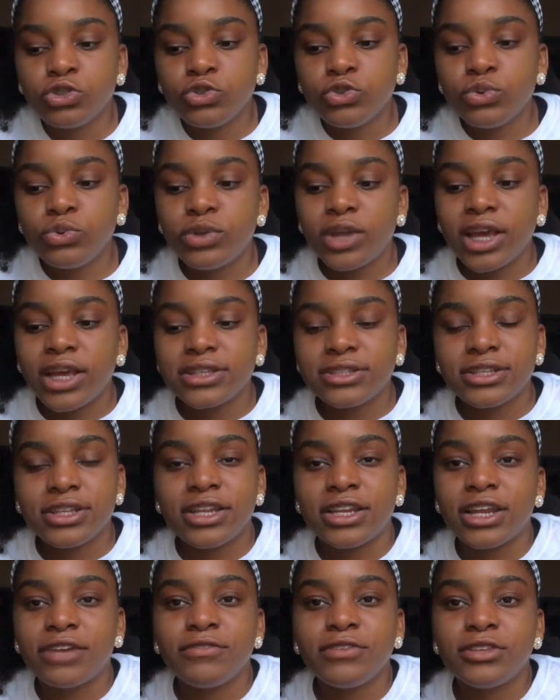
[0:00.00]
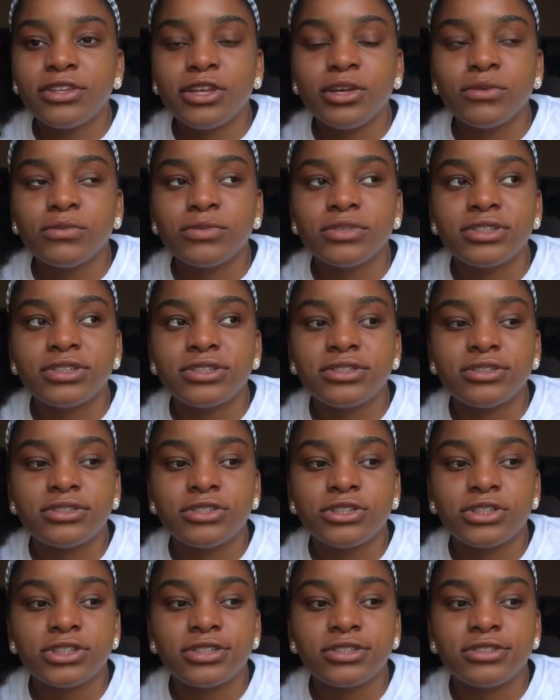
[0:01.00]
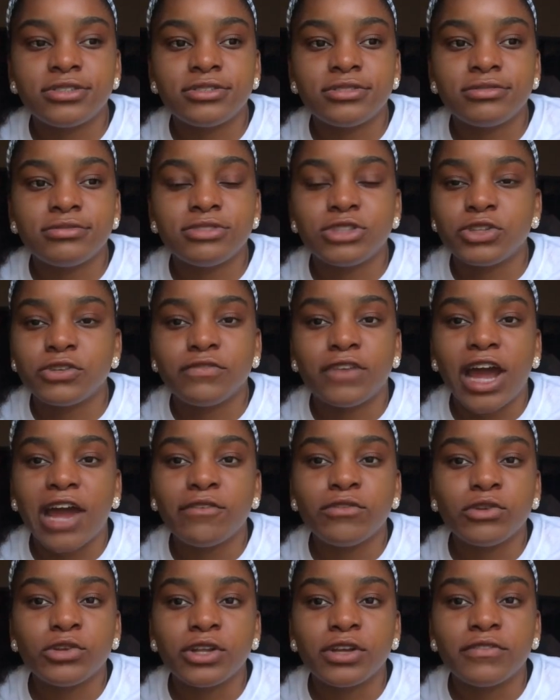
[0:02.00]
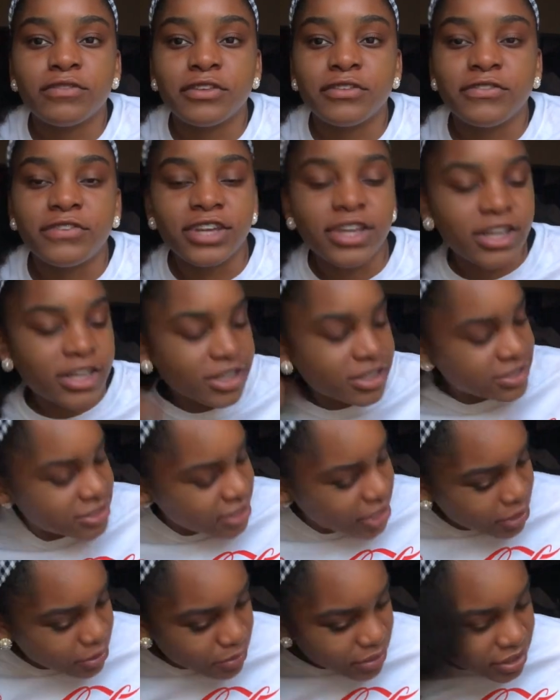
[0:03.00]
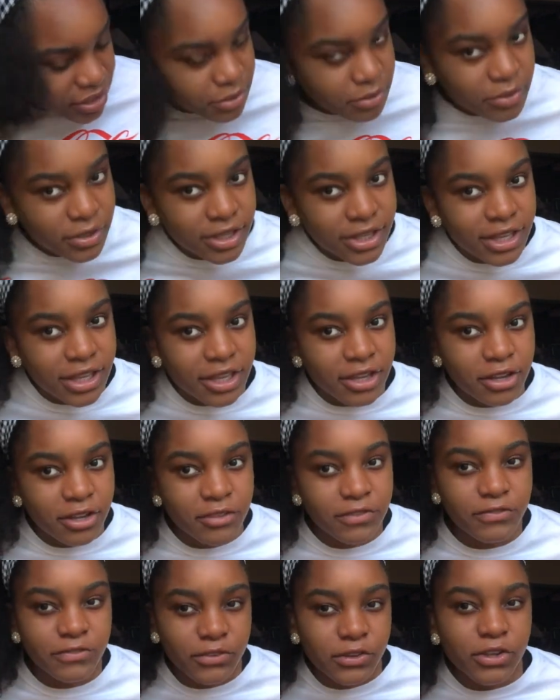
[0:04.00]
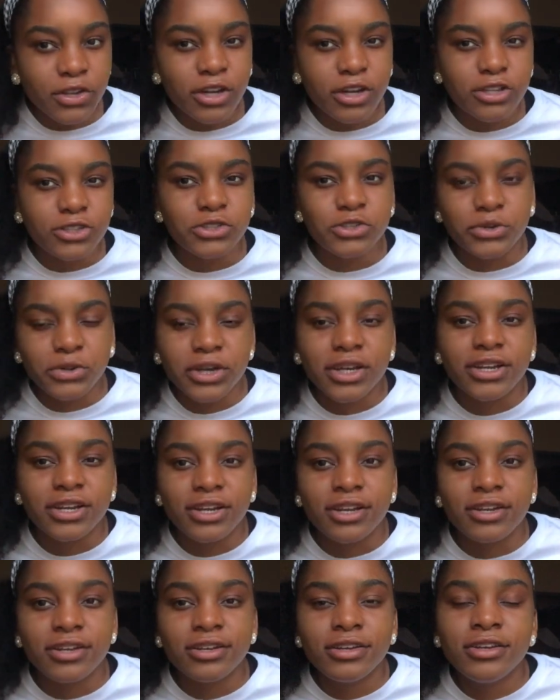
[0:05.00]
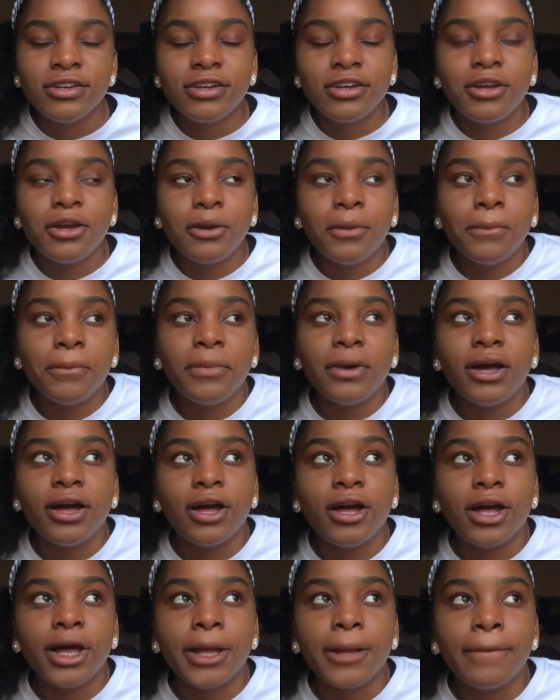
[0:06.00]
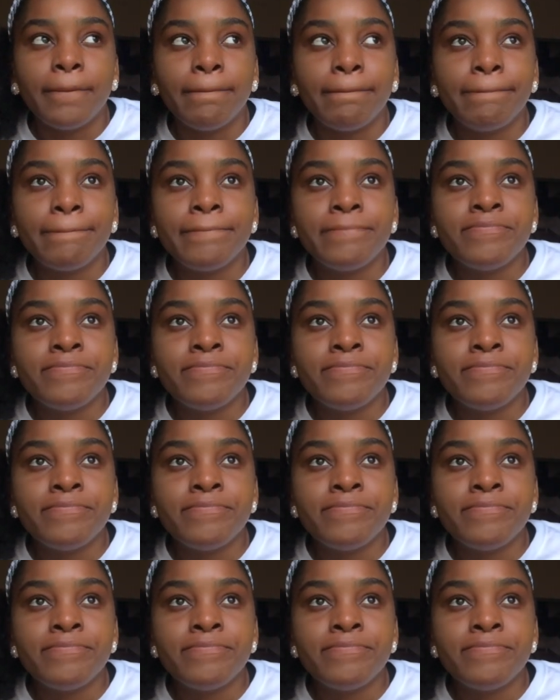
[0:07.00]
two days and then everything was just survival of the fittest. Like we didn't really get a full on training. But um